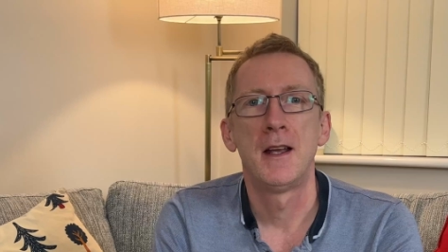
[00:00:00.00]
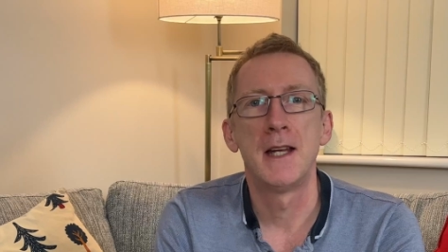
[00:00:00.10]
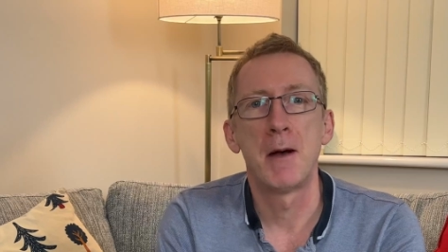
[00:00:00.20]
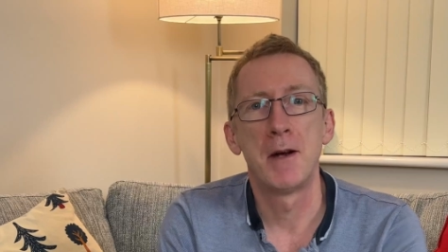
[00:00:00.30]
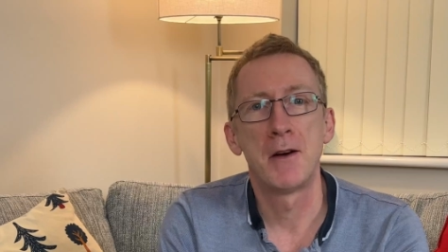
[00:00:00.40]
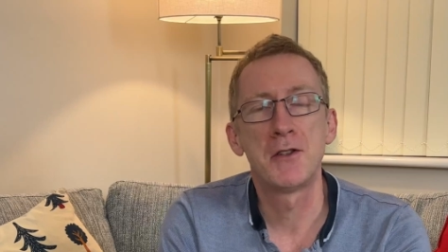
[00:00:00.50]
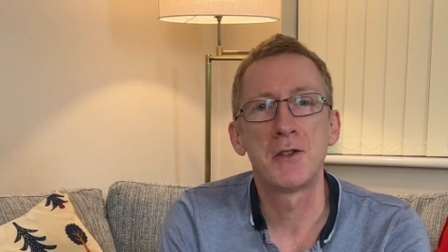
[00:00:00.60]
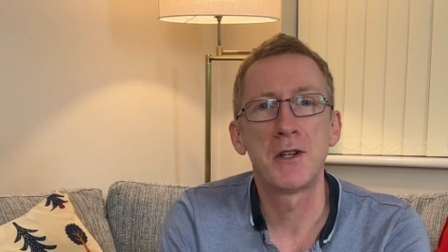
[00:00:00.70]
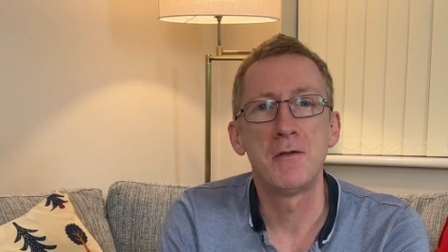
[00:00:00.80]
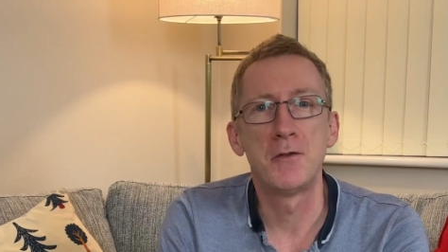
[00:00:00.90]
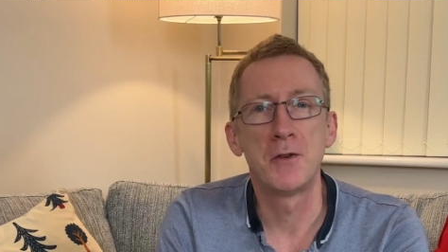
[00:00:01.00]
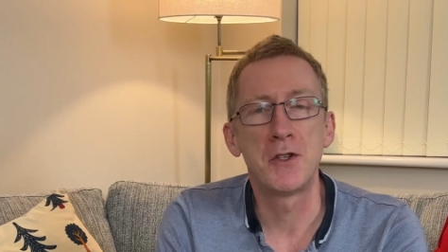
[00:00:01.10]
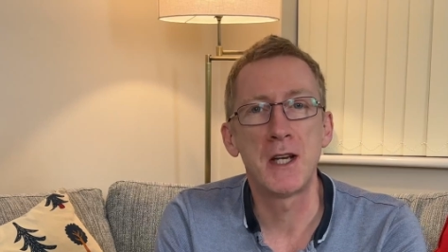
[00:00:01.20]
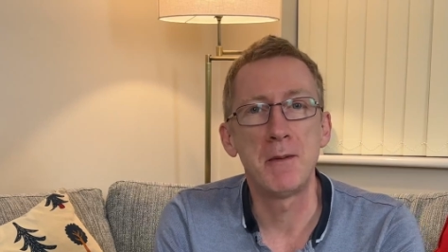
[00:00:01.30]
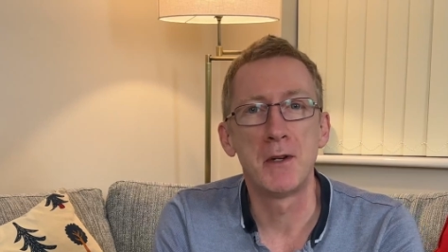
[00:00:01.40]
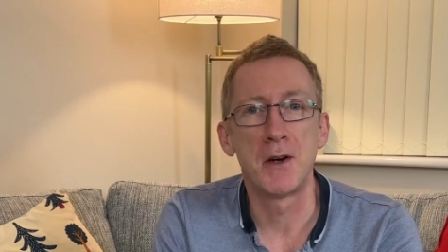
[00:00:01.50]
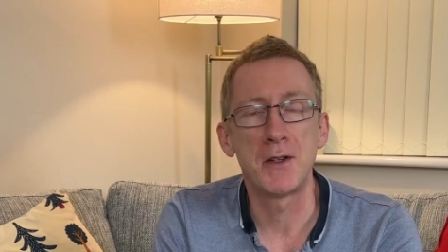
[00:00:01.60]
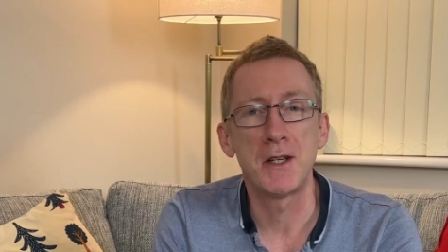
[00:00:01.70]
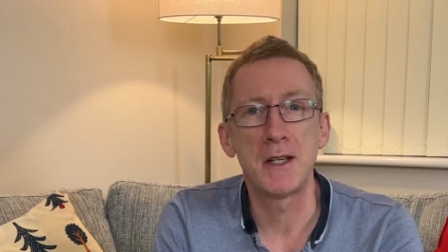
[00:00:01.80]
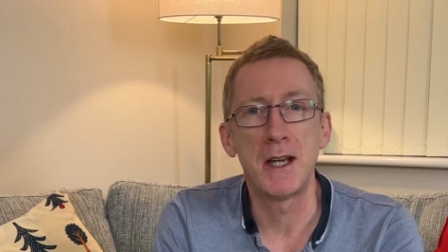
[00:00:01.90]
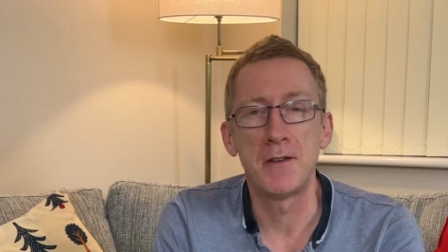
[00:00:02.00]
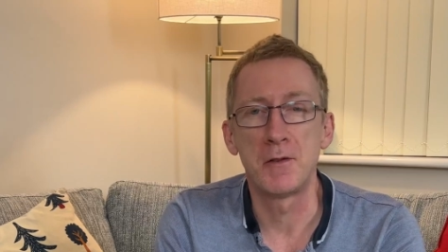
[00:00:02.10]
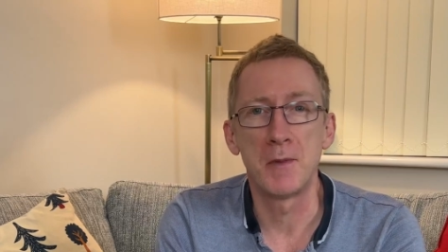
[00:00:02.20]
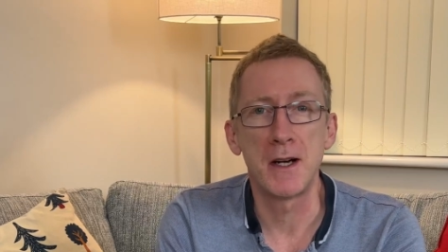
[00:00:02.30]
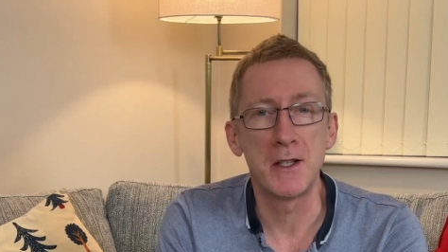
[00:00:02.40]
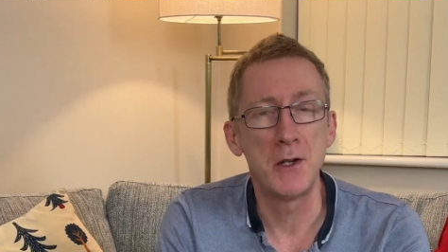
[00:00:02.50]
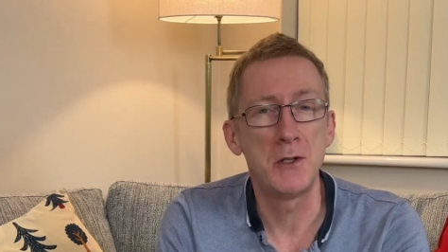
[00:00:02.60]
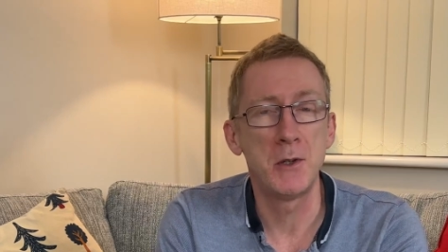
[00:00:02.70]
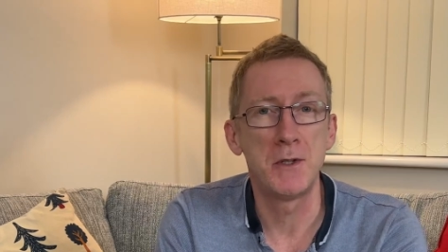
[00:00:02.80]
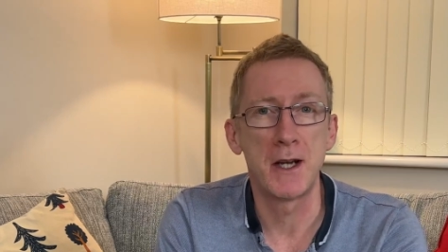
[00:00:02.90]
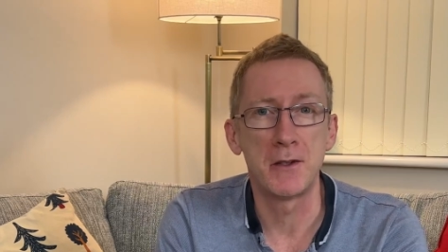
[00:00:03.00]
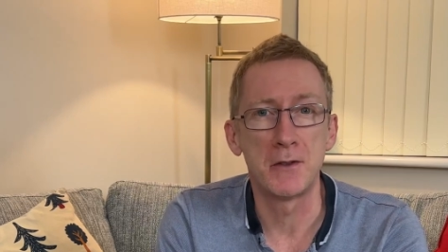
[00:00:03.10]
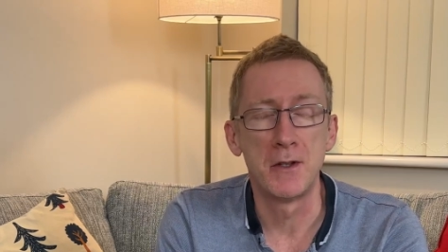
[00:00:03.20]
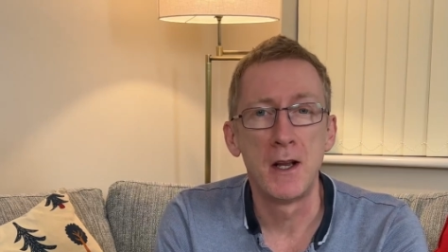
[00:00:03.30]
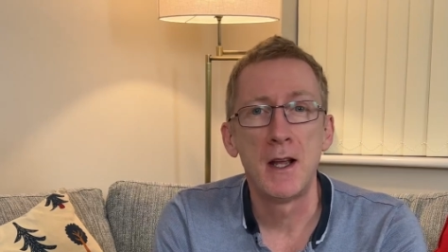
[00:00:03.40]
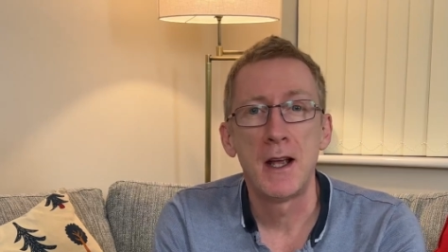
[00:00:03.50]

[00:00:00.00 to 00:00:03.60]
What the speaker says: Now, when I was looking for a cheap lighting kit for my YouTube channel,